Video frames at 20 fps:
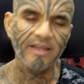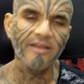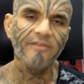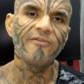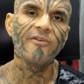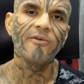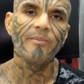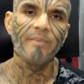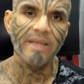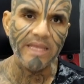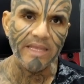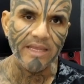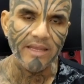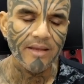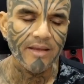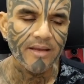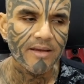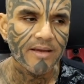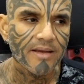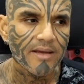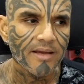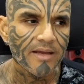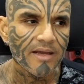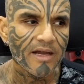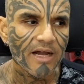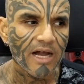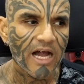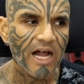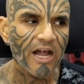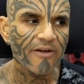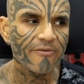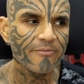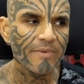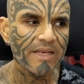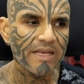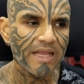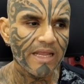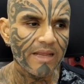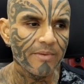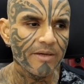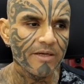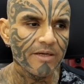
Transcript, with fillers: for me, I've been able